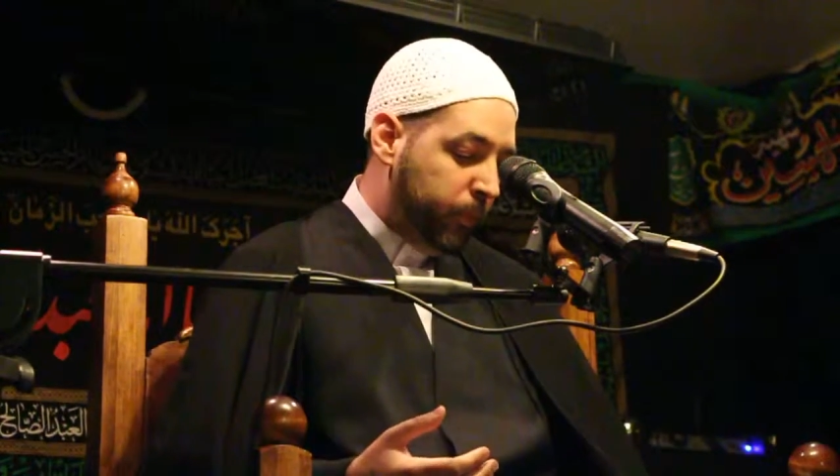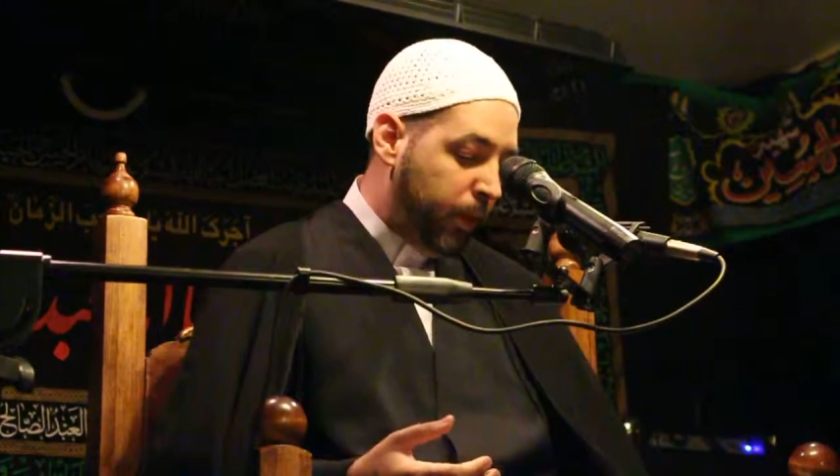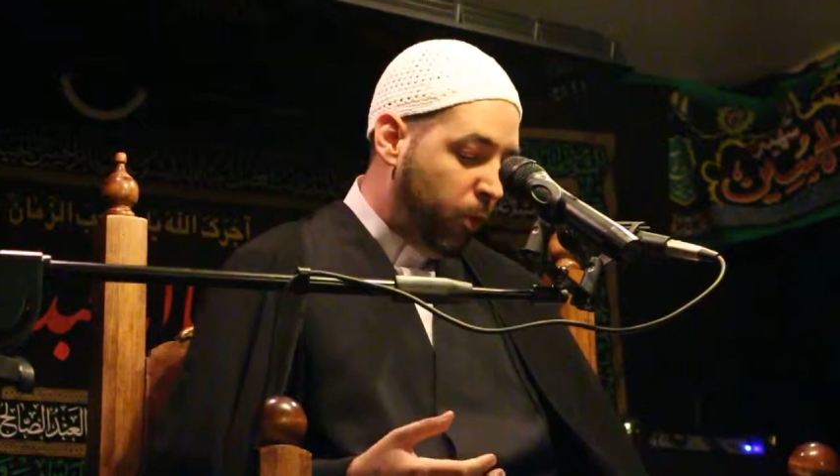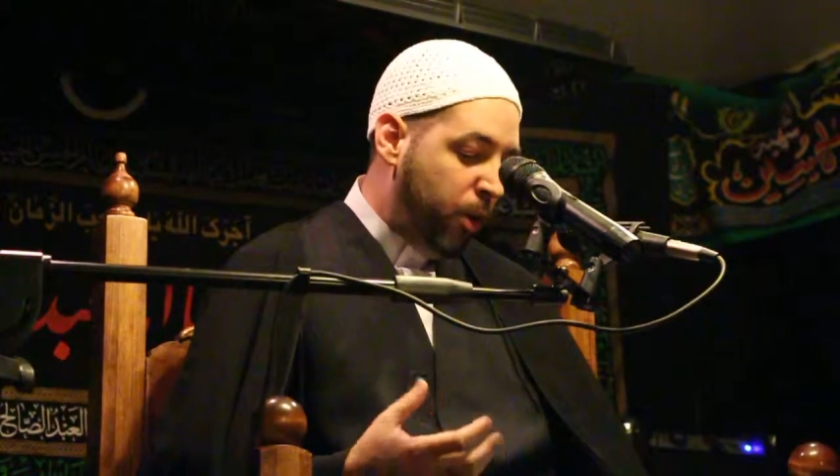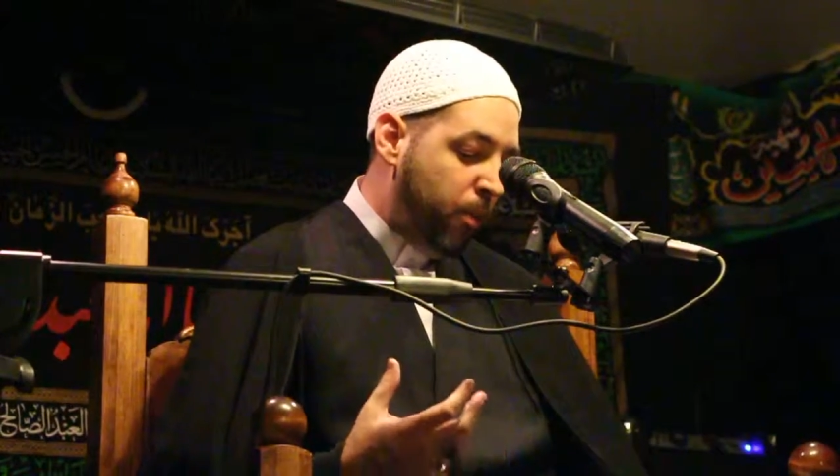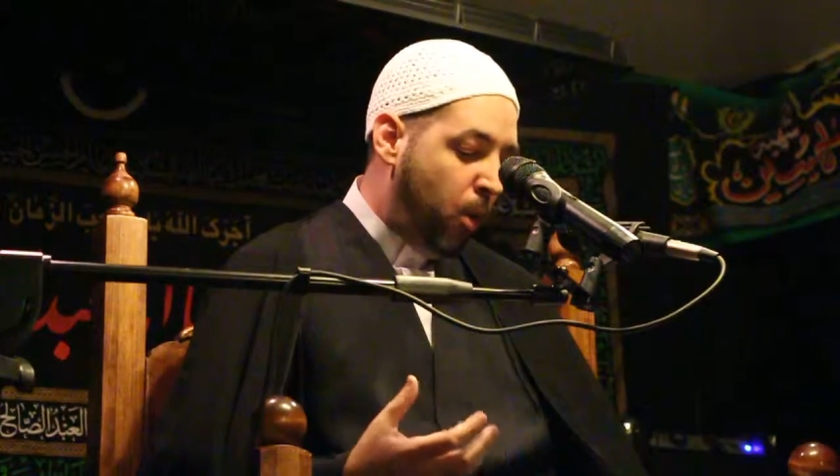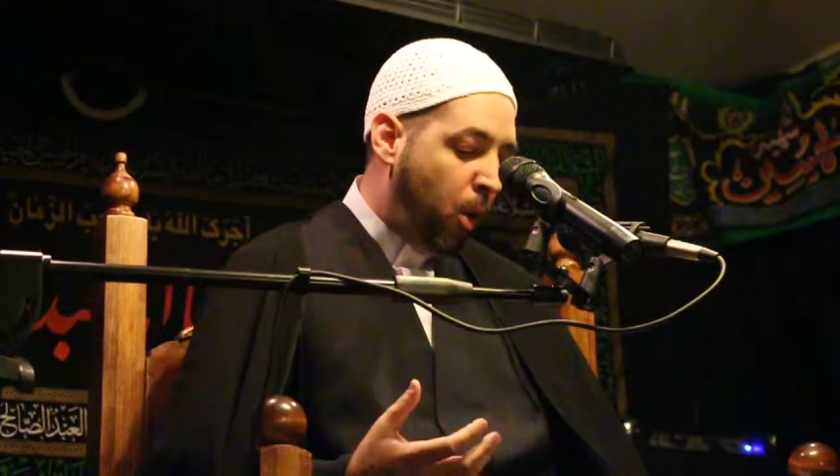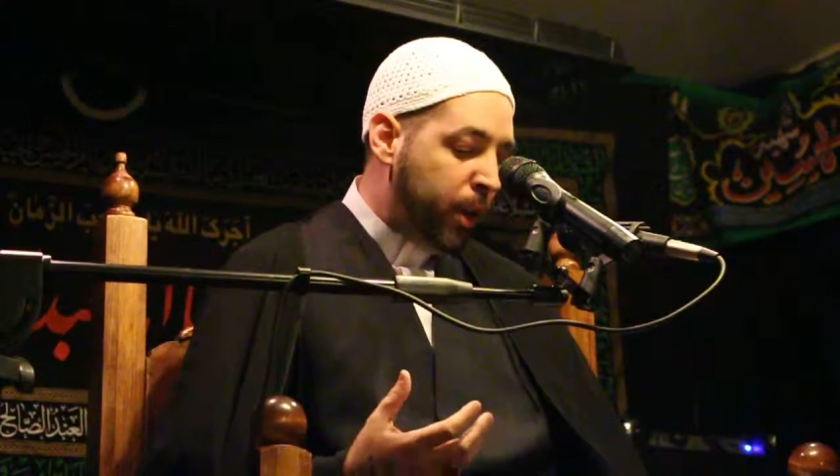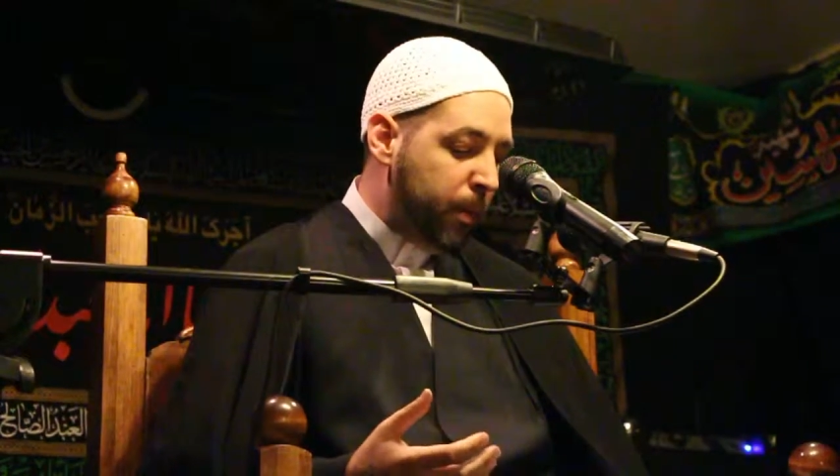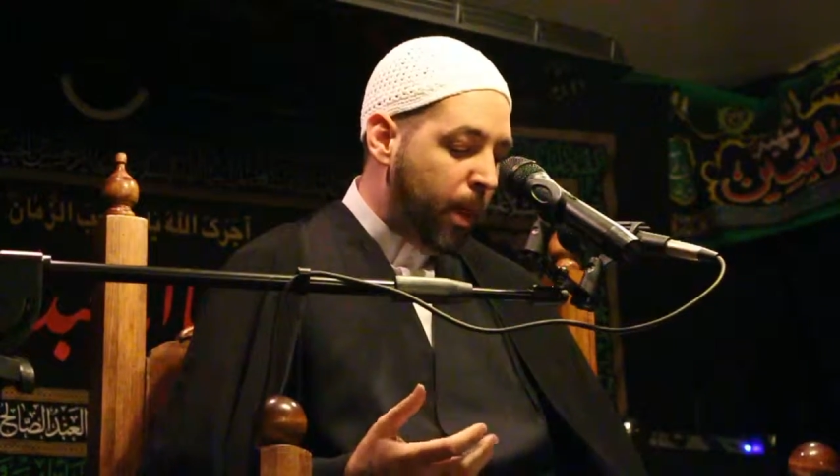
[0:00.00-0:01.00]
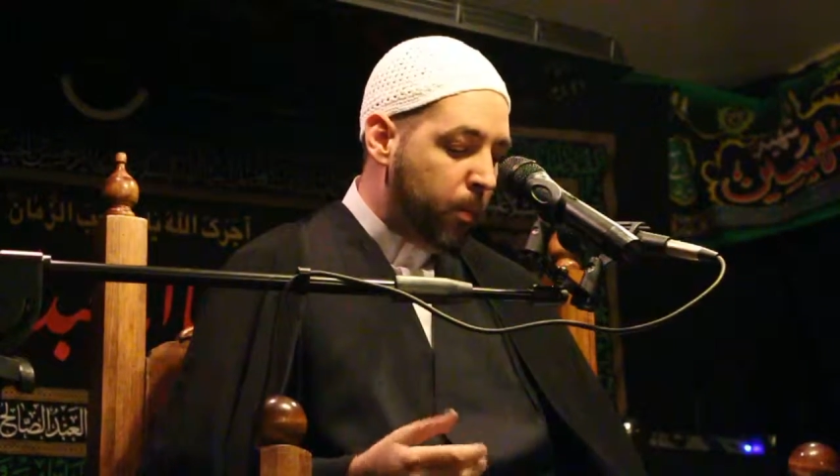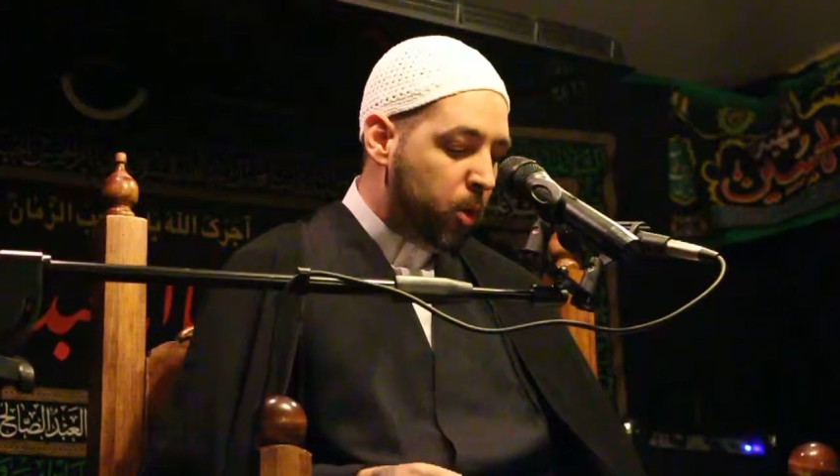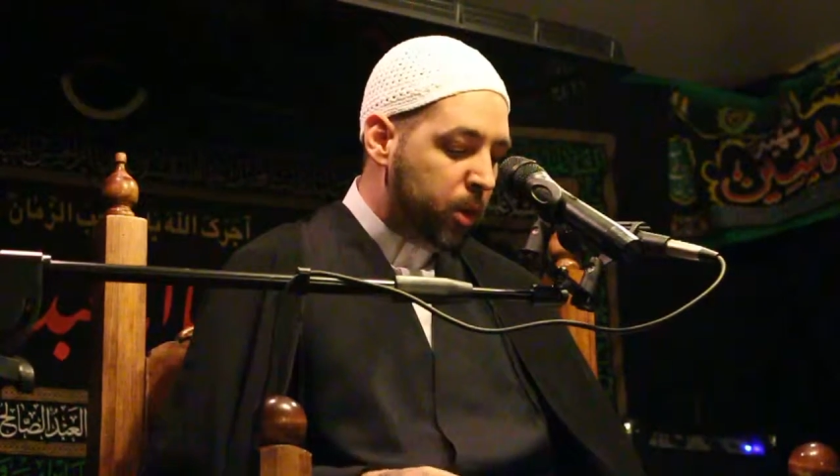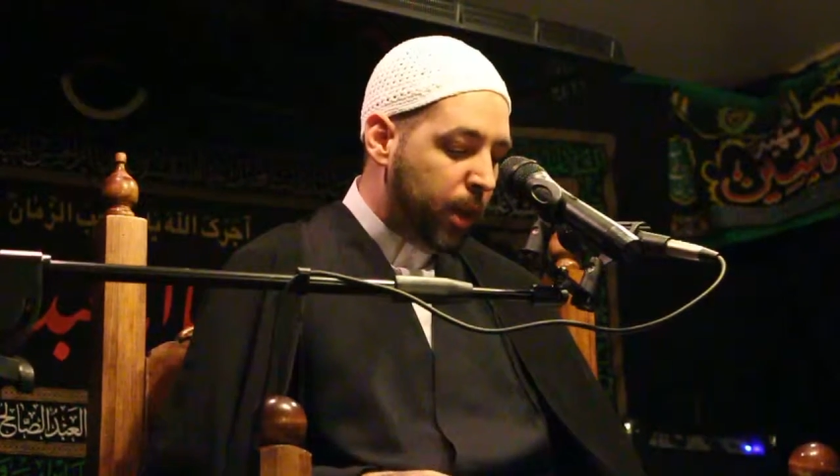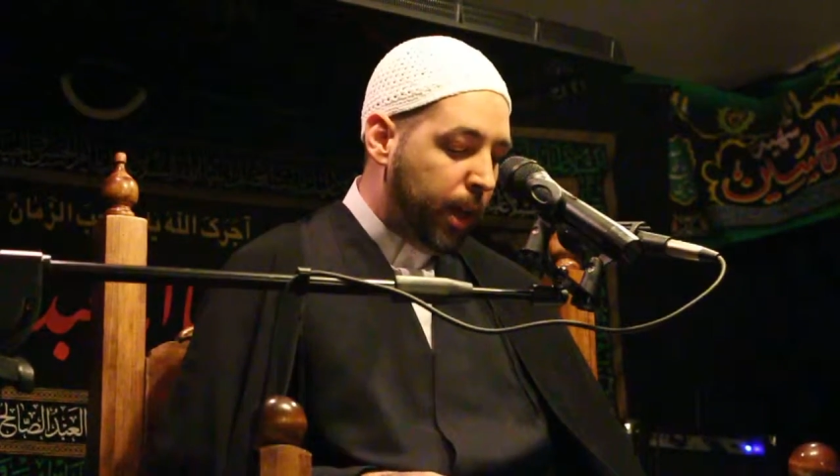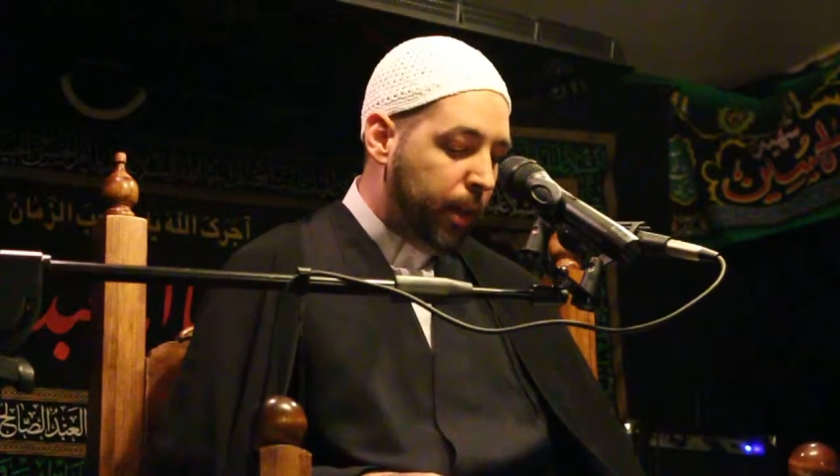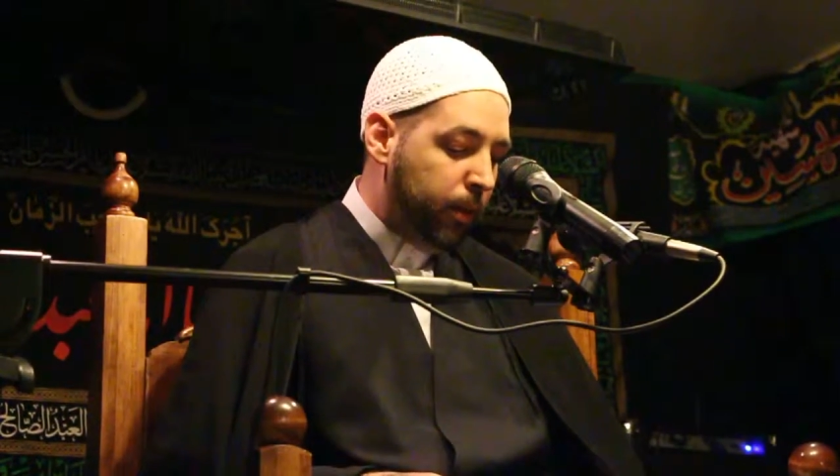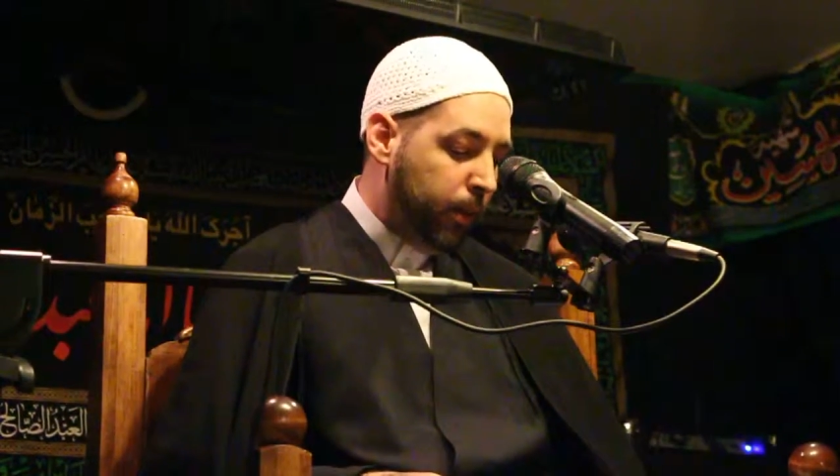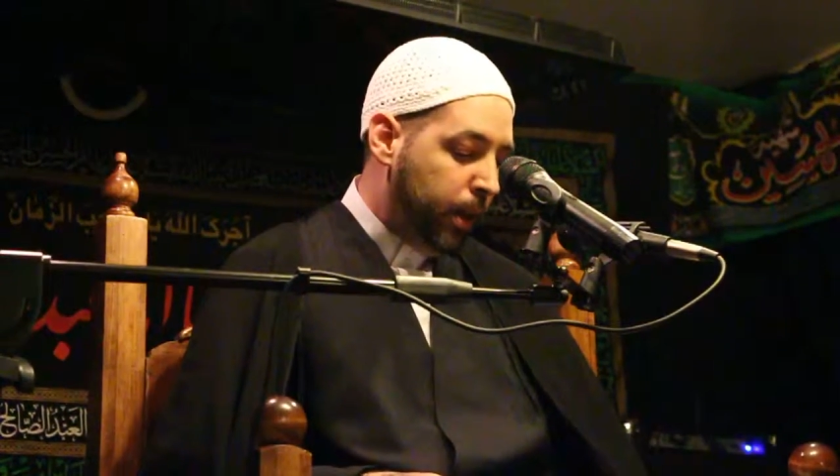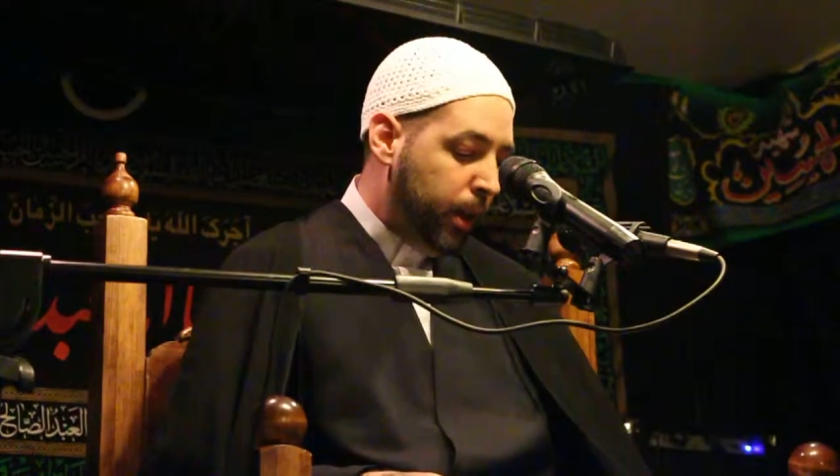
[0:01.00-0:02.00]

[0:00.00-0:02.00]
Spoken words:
we mourn Imam Hussain,